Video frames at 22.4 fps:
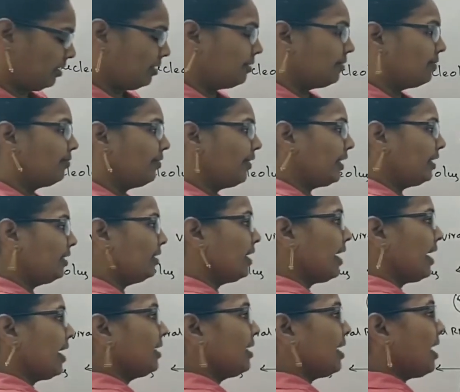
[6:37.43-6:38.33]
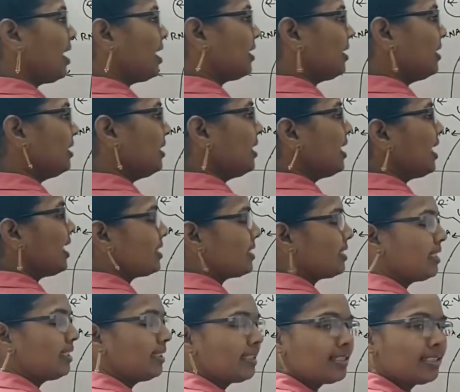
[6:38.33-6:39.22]
When an RNA
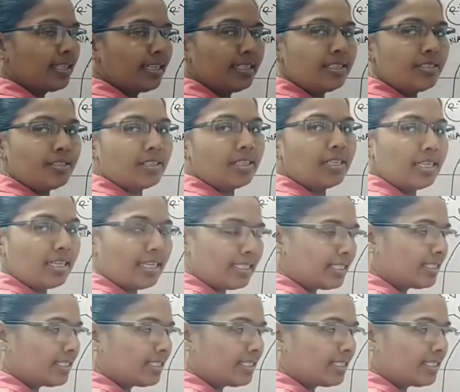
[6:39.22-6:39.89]
has synthesized a